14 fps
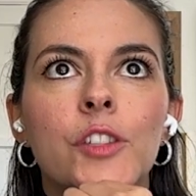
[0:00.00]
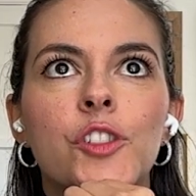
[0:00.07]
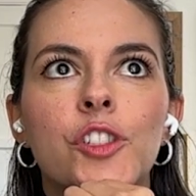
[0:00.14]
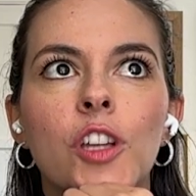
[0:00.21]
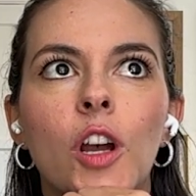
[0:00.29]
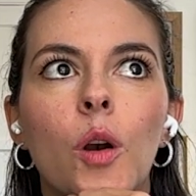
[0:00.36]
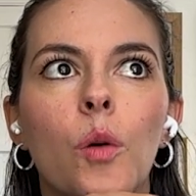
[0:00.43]

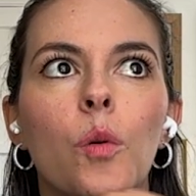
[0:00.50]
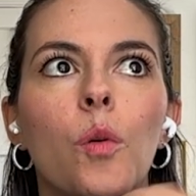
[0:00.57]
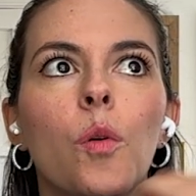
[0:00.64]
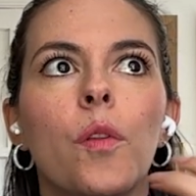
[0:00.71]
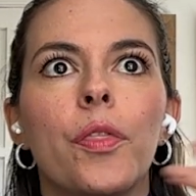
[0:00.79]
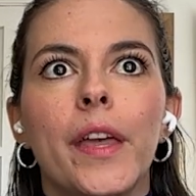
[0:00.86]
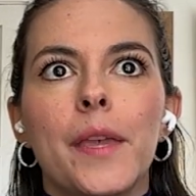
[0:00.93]

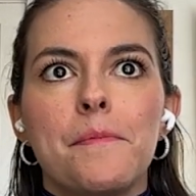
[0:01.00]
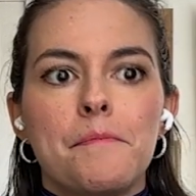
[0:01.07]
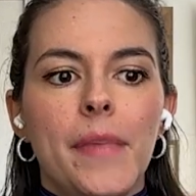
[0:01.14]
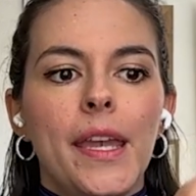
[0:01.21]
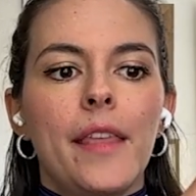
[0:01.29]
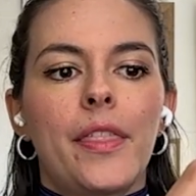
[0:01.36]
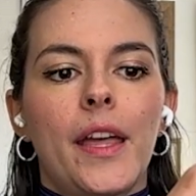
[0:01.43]
So they
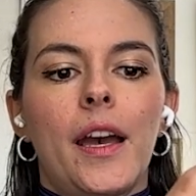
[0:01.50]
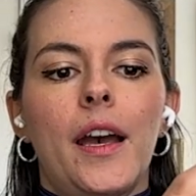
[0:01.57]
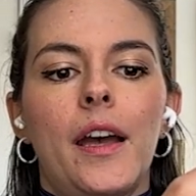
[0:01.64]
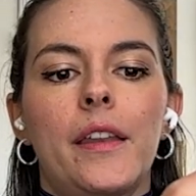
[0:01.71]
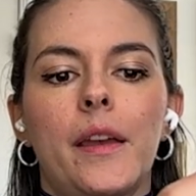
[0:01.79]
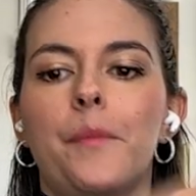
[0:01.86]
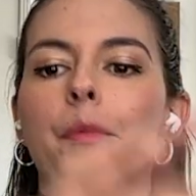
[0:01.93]
make
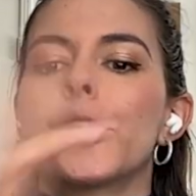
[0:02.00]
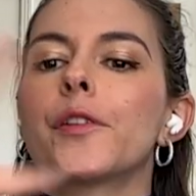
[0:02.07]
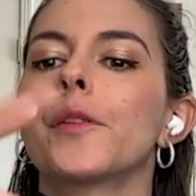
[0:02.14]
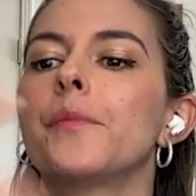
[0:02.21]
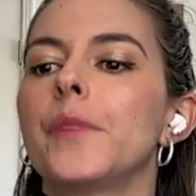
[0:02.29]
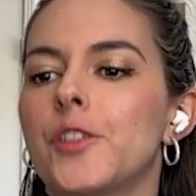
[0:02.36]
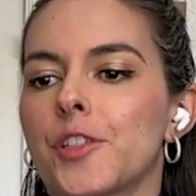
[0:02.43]
that a
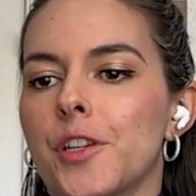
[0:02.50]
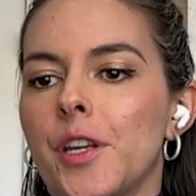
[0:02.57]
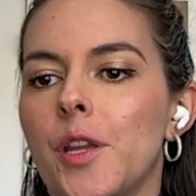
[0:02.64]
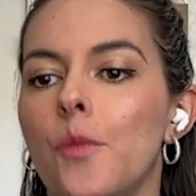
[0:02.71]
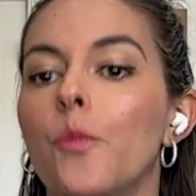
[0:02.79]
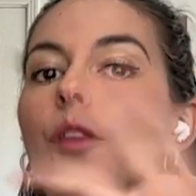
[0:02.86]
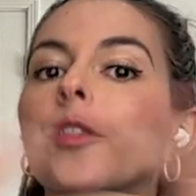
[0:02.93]
murder
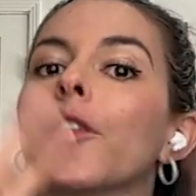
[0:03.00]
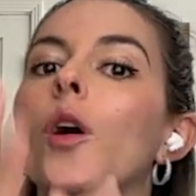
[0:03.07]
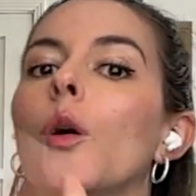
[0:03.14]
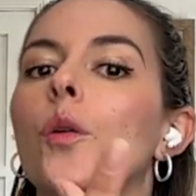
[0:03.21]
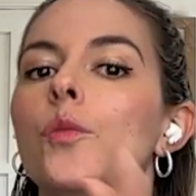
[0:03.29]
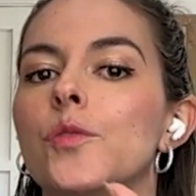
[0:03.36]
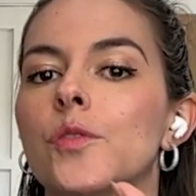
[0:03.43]
mystery with
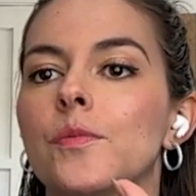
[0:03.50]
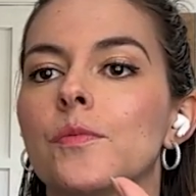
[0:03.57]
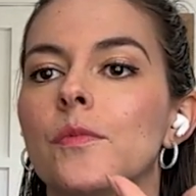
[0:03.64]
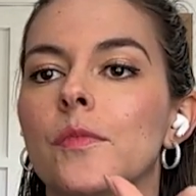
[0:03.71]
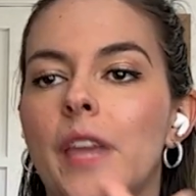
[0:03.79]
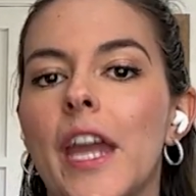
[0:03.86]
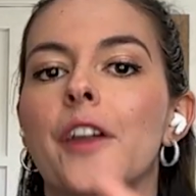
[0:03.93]
those
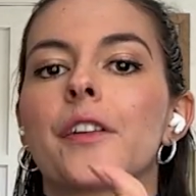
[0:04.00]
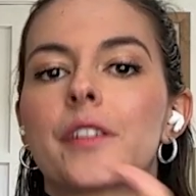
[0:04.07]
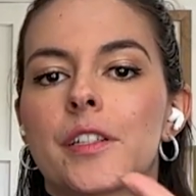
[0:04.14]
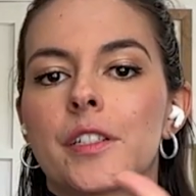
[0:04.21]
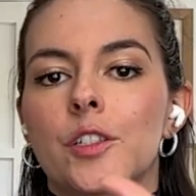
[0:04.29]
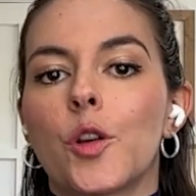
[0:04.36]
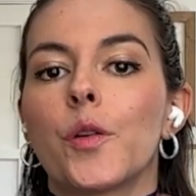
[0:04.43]

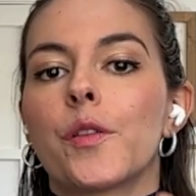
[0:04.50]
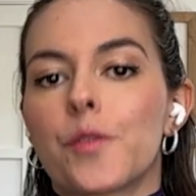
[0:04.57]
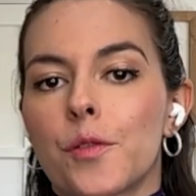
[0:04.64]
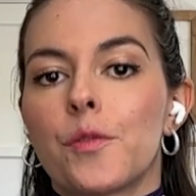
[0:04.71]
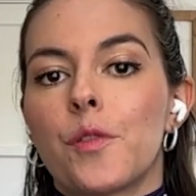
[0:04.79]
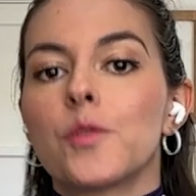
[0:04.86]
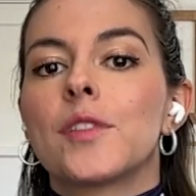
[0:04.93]
characters going
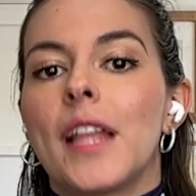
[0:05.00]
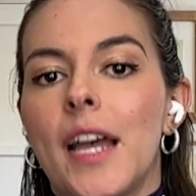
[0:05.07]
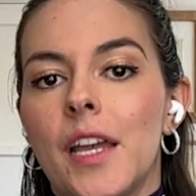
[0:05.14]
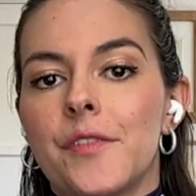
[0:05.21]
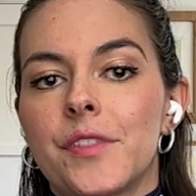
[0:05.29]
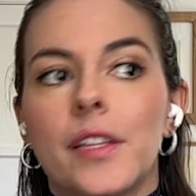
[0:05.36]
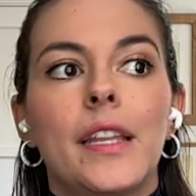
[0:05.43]
through those
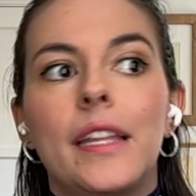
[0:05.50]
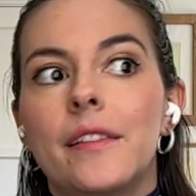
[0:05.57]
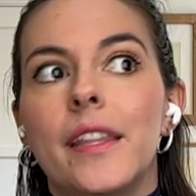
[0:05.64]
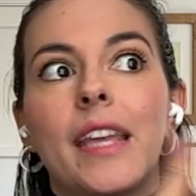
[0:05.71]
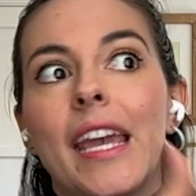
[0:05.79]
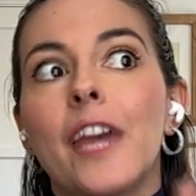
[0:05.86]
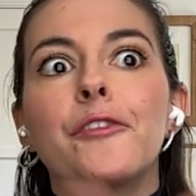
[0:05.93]
lives and
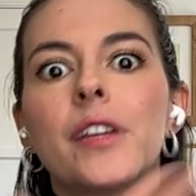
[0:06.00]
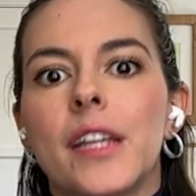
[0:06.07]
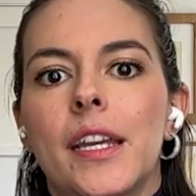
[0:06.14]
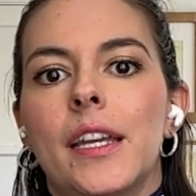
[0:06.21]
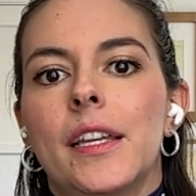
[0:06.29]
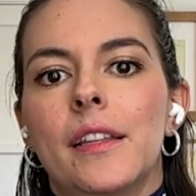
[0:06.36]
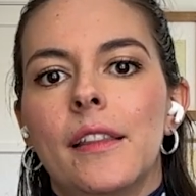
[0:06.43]
the
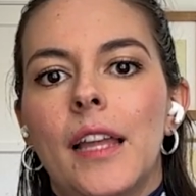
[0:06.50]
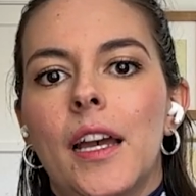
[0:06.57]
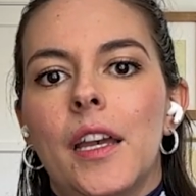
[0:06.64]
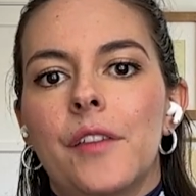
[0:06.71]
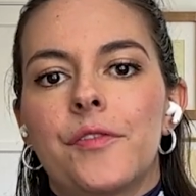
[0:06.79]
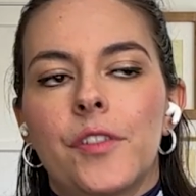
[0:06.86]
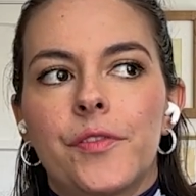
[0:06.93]
everyday
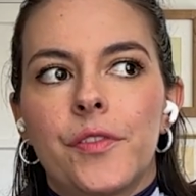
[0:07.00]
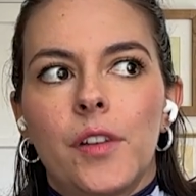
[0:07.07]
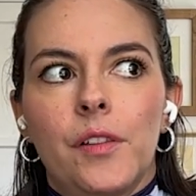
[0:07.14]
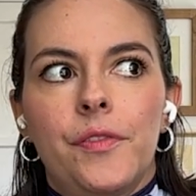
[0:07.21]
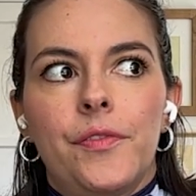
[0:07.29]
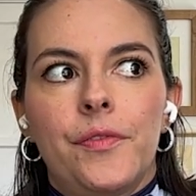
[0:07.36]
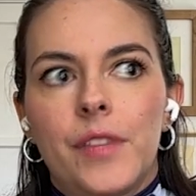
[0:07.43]
life
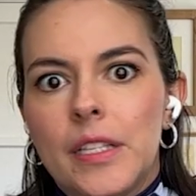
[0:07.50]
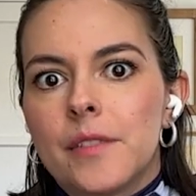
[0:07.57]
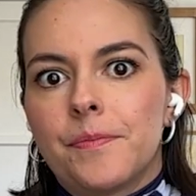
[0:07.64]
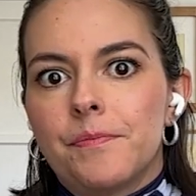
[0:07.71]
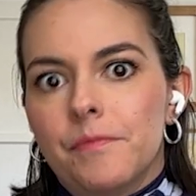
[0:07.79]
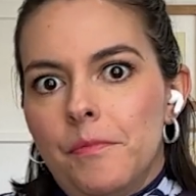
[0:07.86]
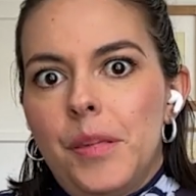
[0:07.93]
of
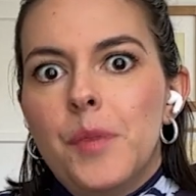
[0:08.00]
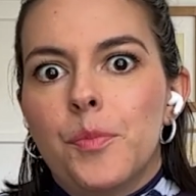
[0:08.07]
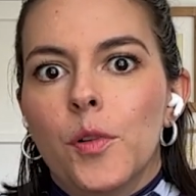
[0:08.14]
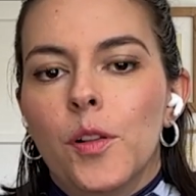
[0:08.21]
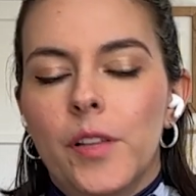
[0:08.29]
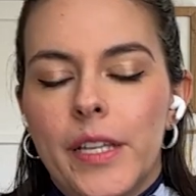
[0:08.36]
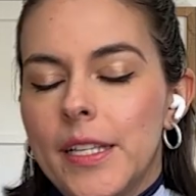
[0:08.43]
these
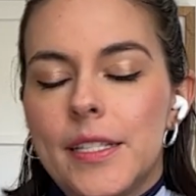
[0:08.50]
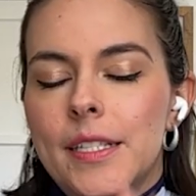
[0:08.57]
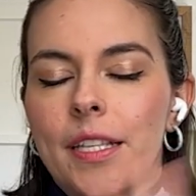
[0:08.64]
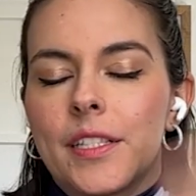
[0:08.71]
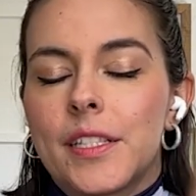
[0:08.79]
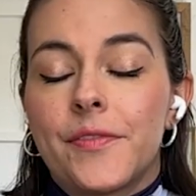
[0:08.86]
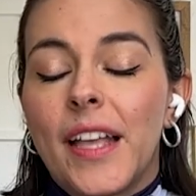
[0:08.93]
people. And
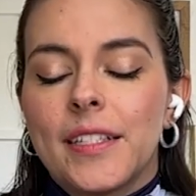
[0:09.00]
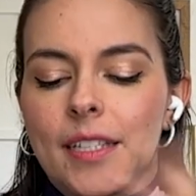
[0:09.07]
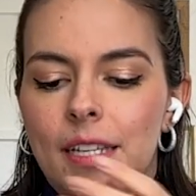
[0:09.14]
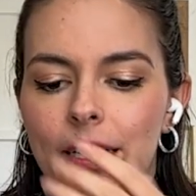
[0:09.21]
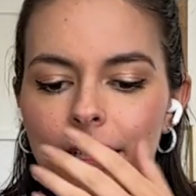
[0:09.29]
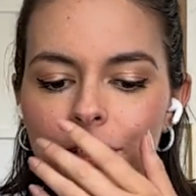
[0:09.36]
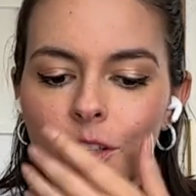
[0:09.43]
it's
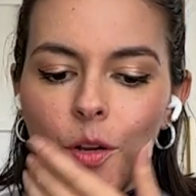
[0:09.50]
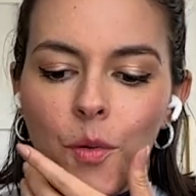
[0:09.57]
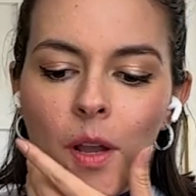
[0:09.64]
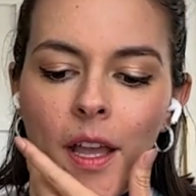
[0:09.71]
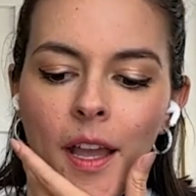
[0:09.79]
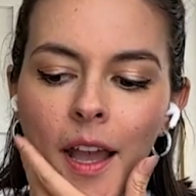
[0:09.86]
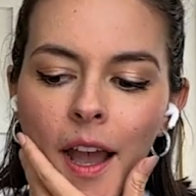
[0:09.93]
fascinating. So